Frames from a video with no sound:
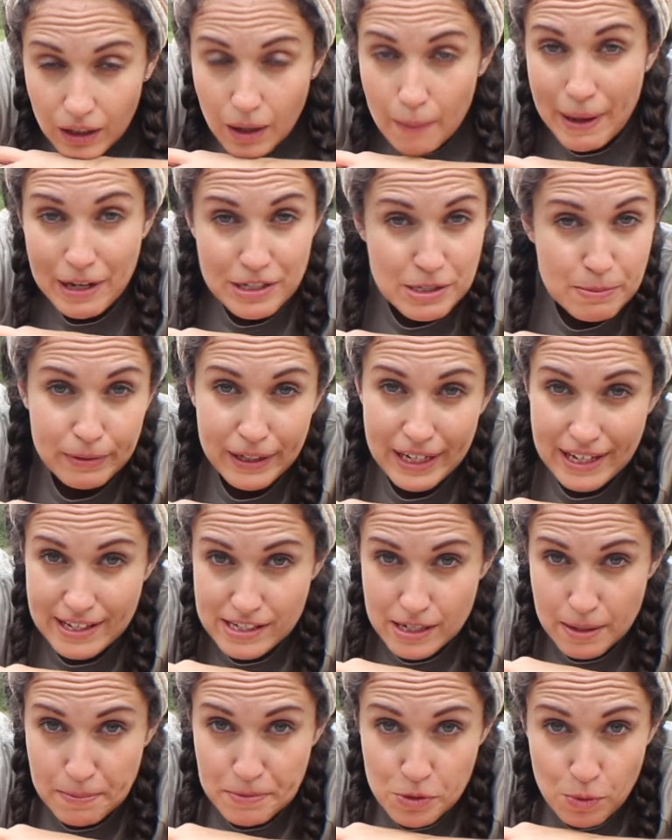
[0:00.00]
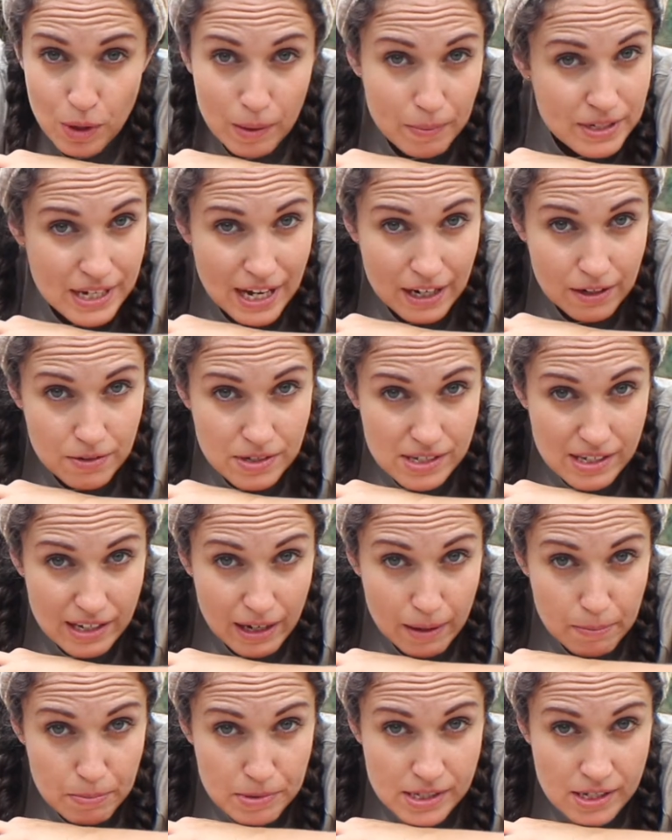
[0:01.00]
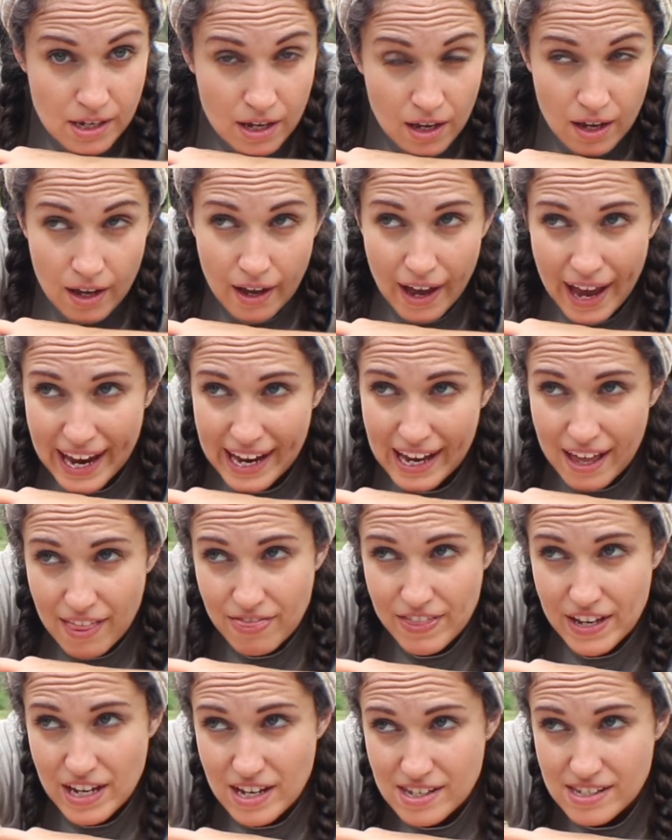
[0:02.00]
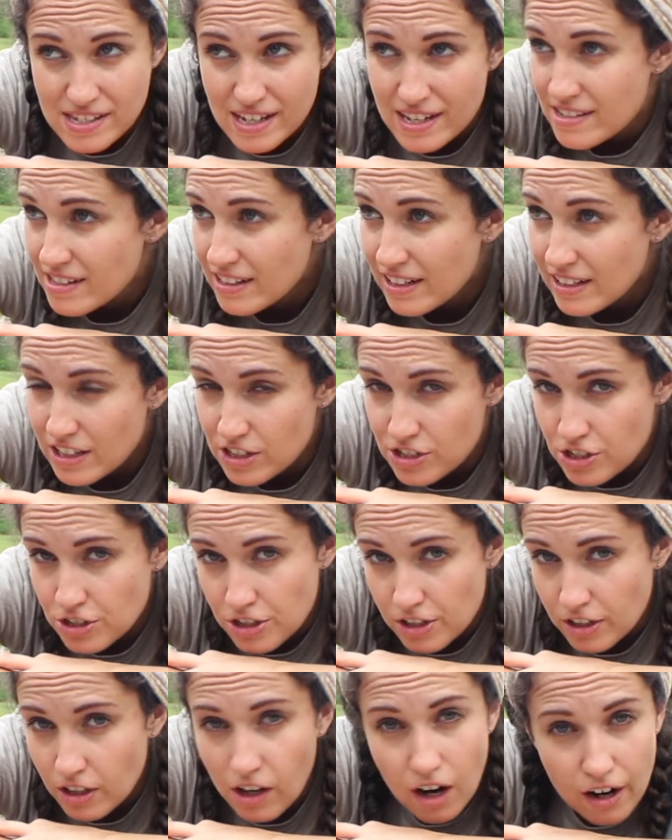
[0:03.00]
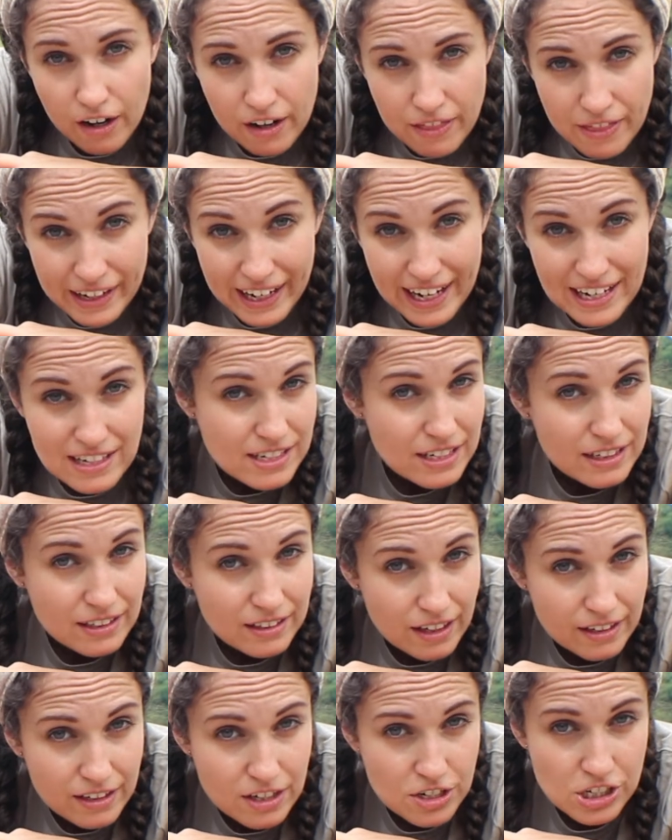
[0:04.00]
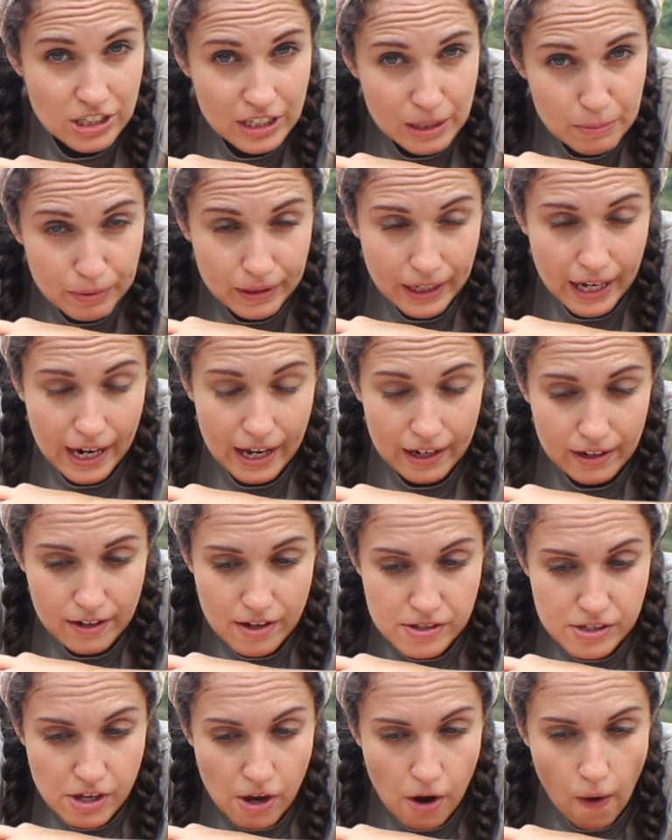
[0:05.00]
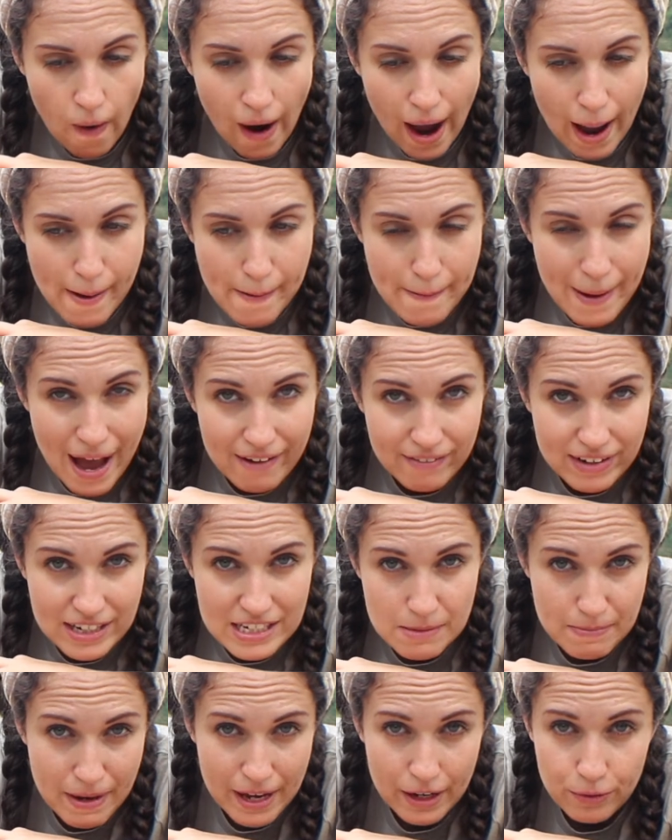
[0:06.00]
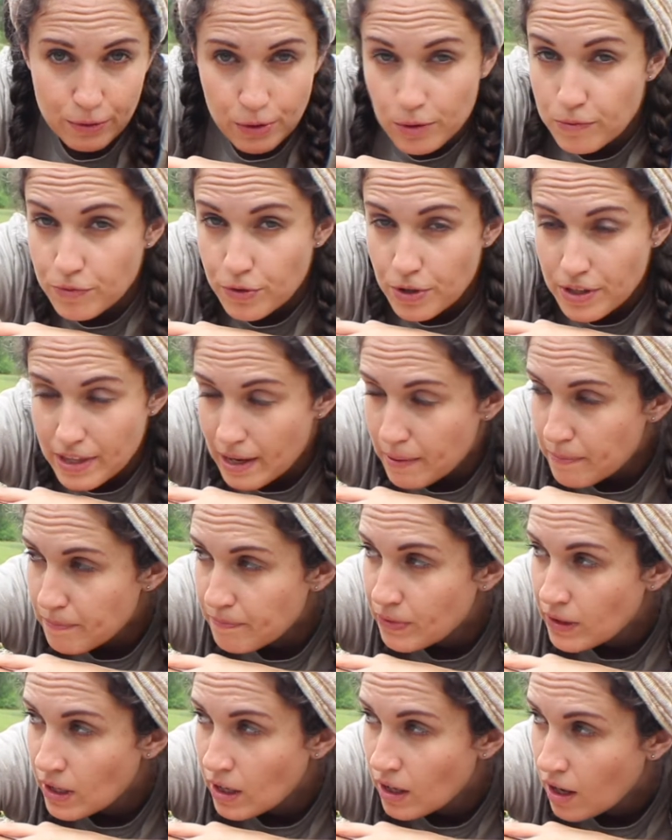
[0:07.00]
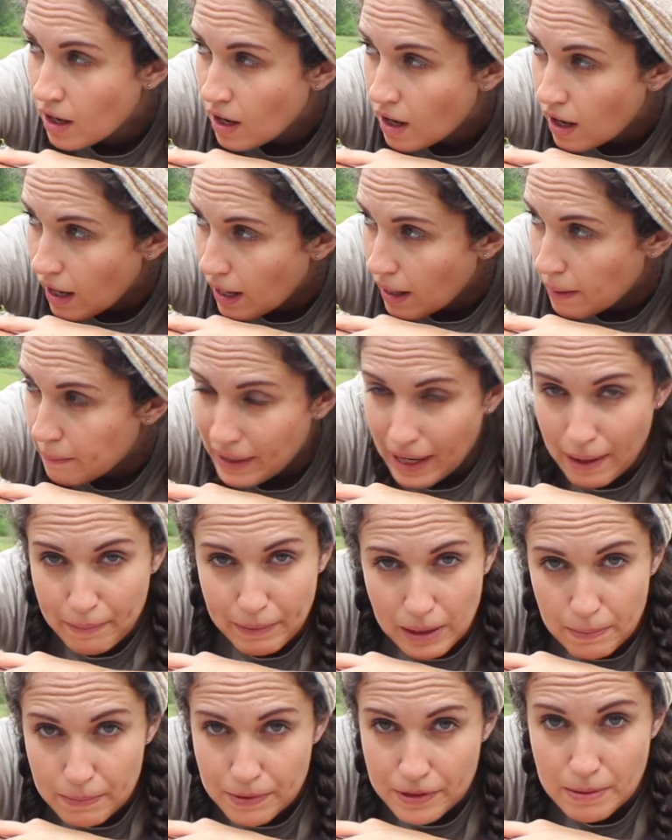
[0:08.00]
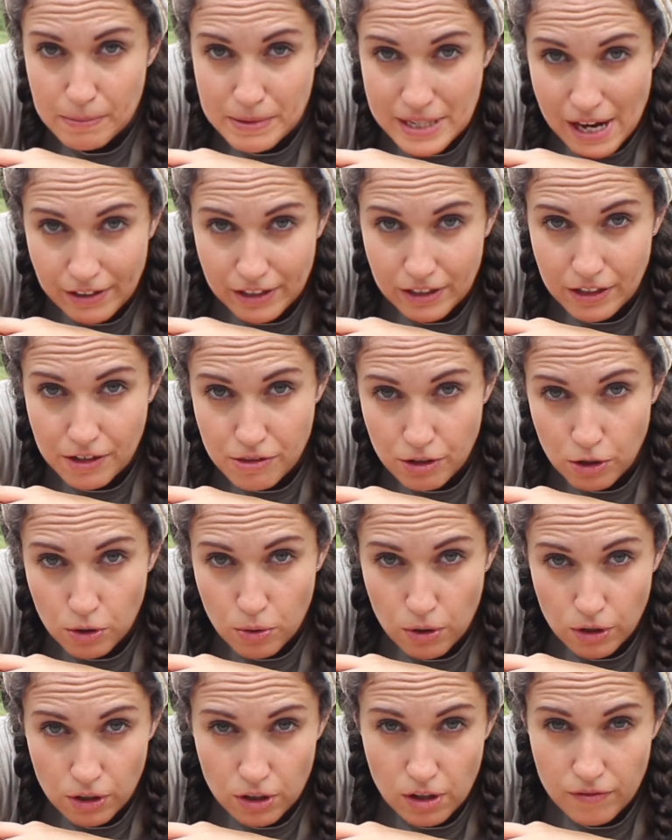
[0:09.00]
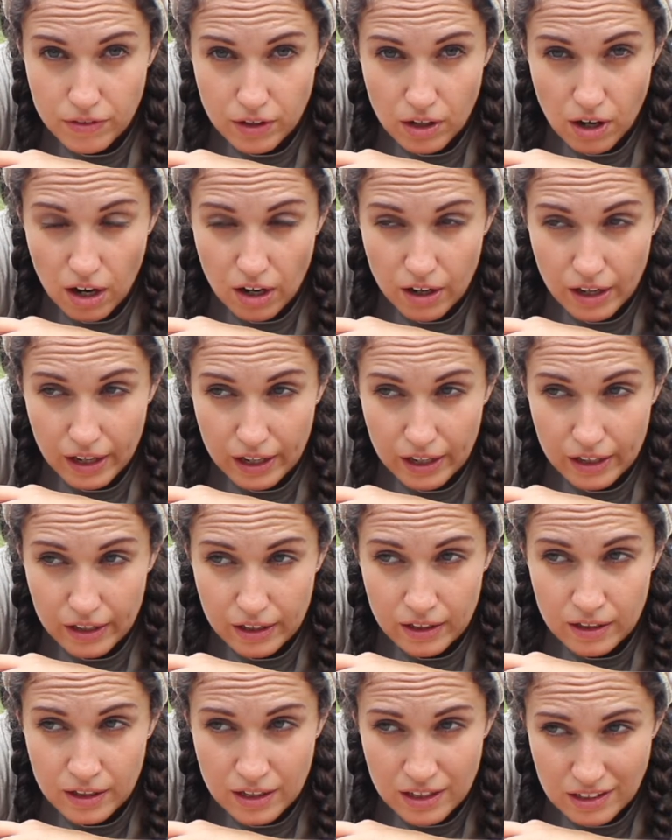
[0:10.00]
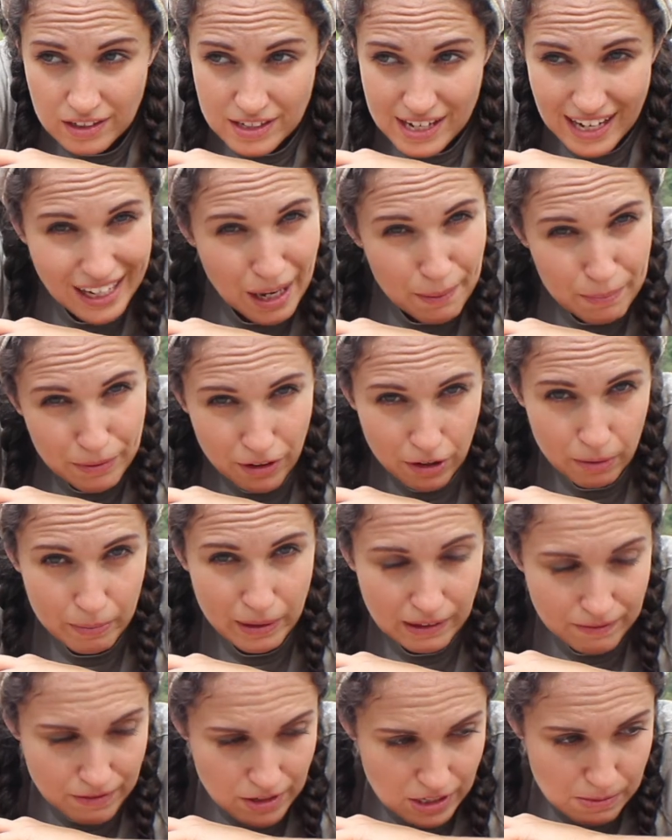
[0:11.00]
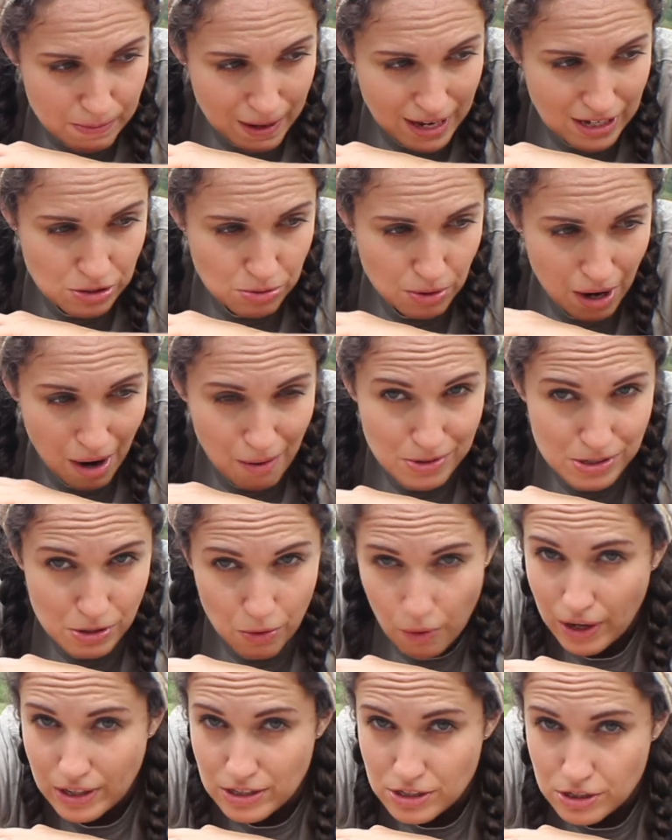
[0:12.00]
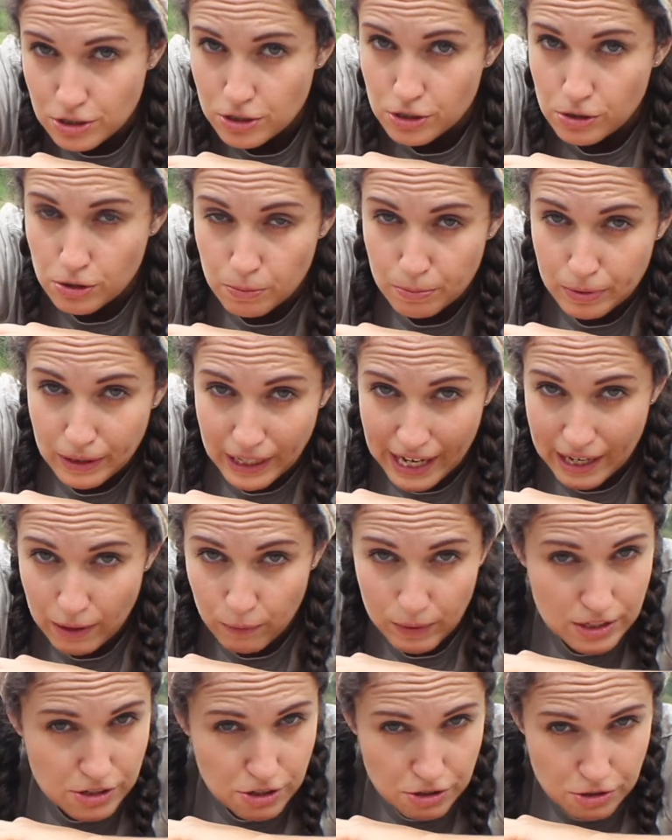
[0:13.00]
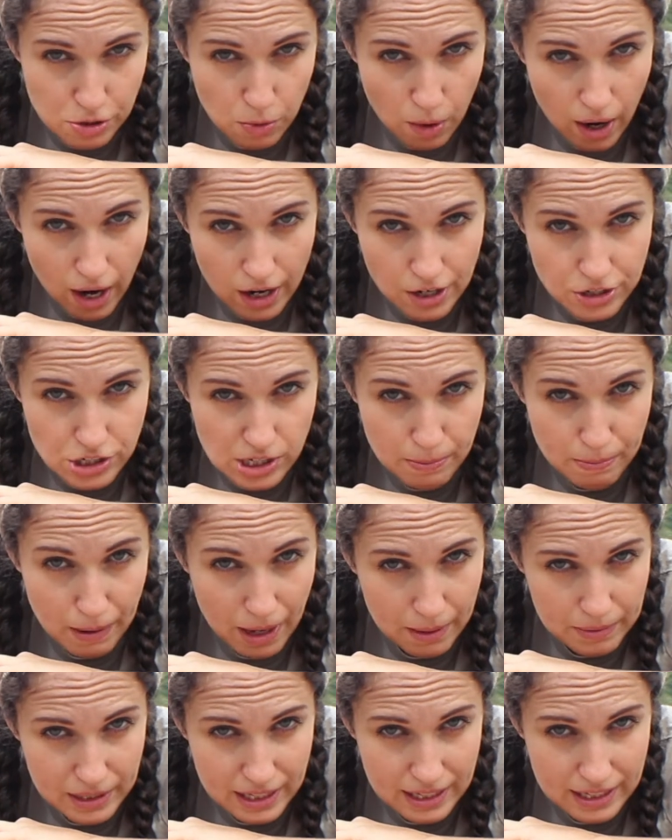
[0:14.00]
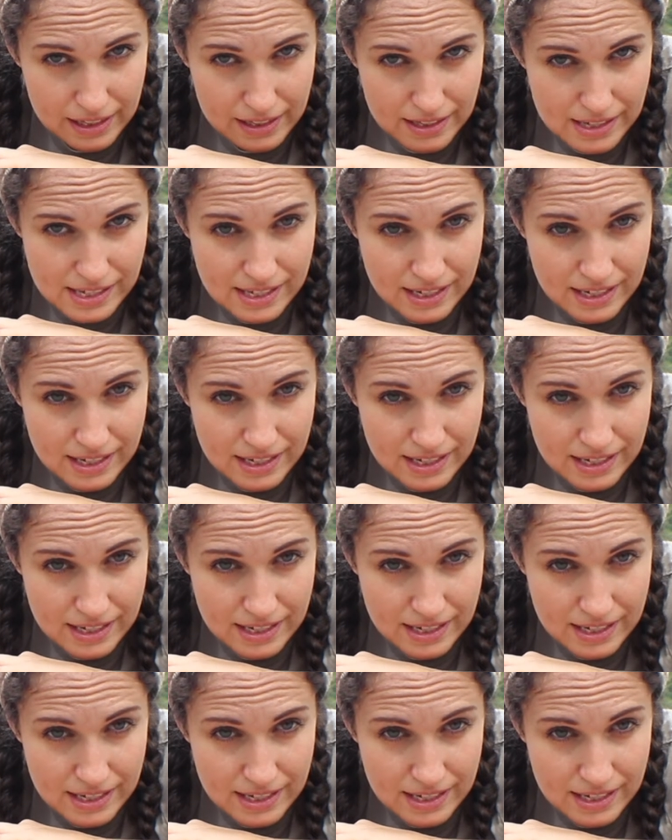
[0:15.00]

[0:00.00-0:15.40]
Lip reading: about to plant some sweet potato slips, and this is in addition to the garden that I didn't initially plan, so I am having to make room for them. But I'm going to put them down here at the corner of the garden, take up a little bit of the space where I was going to plant winter squash and pumpkins,